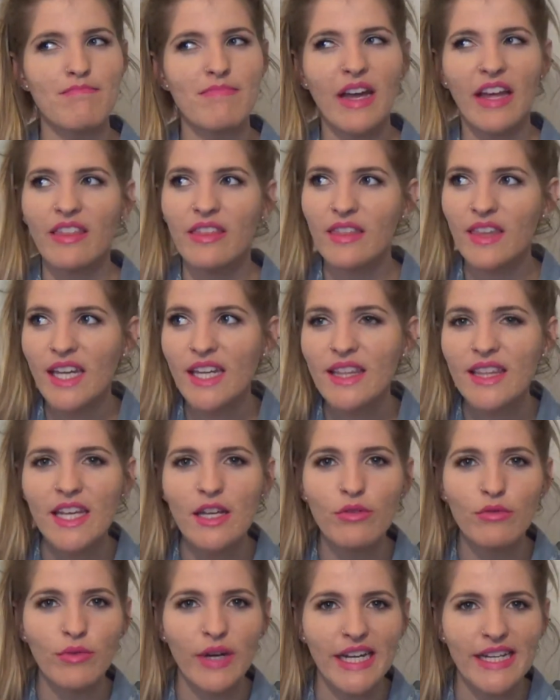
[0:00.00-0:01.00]
I think
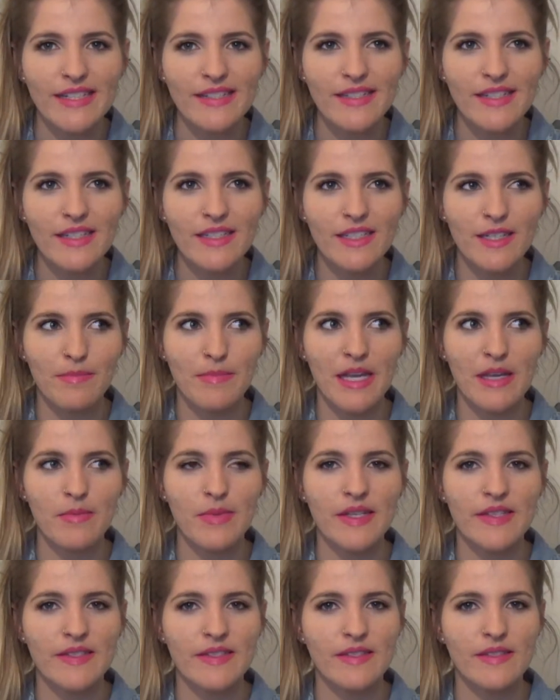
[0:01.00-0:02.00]
they raised it to
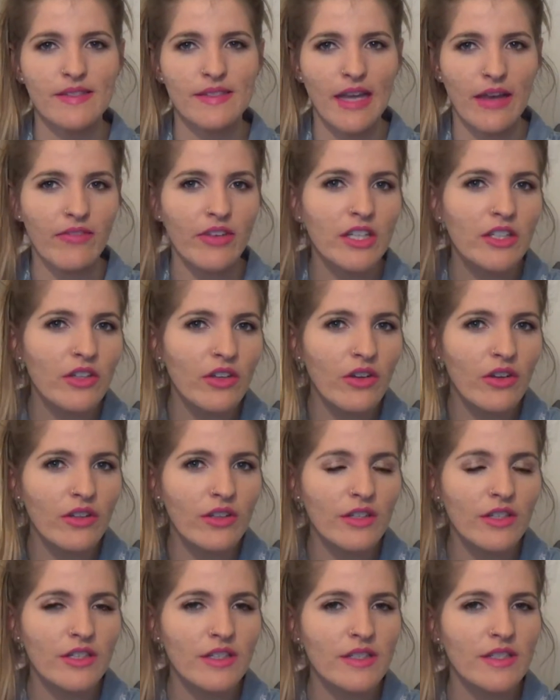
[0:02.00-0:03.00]
maybe
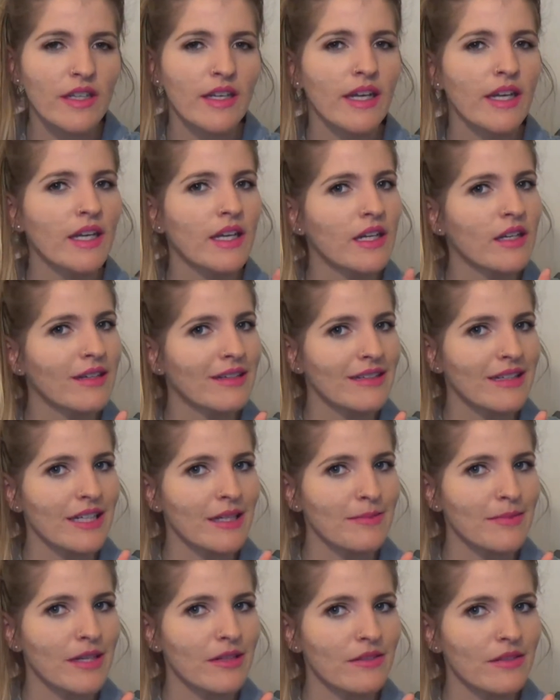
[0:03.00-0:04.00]
$7.
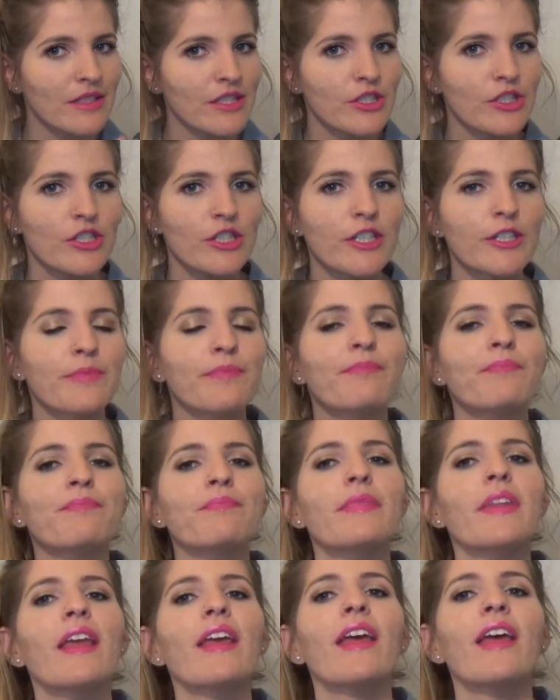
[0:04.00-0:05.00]
I'm not really sure.
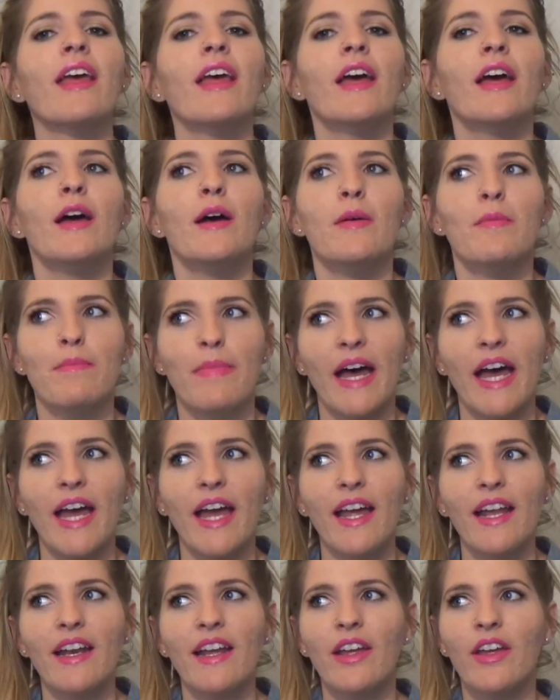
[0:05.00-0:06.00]

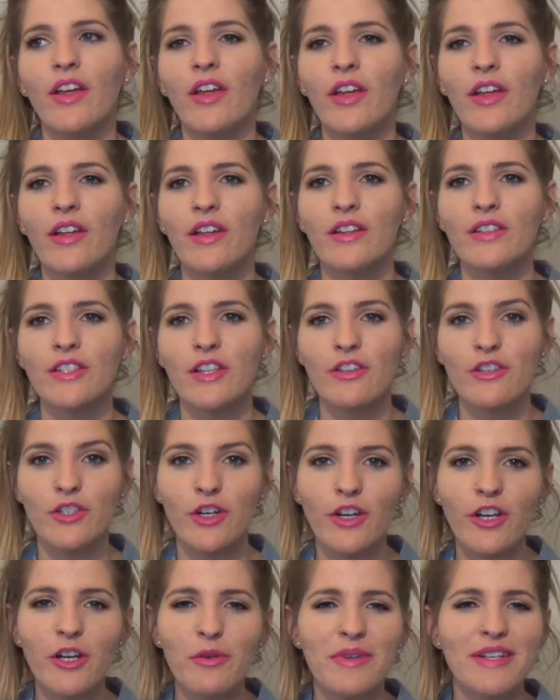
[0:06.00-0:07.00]
But so the
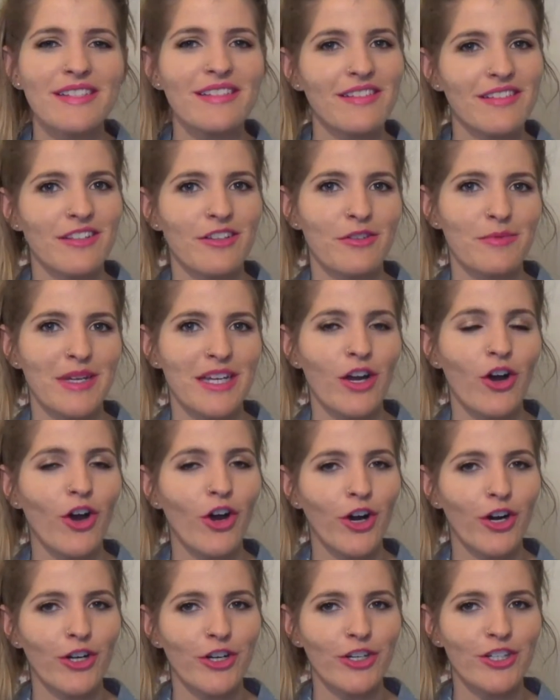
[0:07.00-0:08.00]
Target one is a little bit
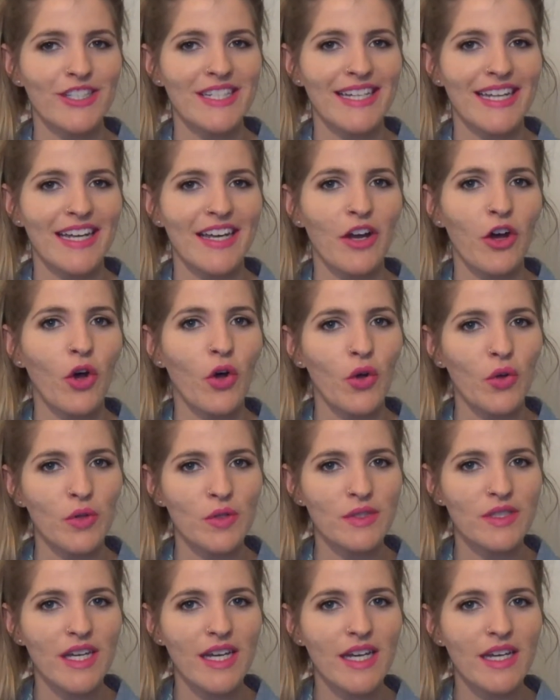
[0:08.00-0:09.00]
harder to get a
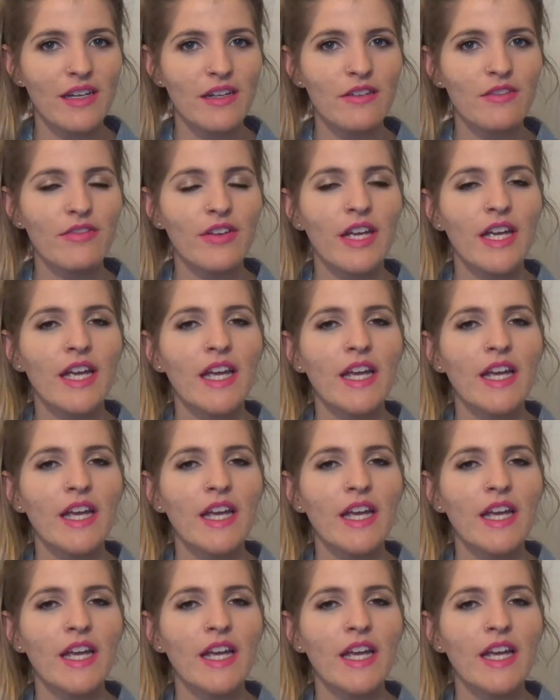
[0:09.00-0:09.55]
hold of.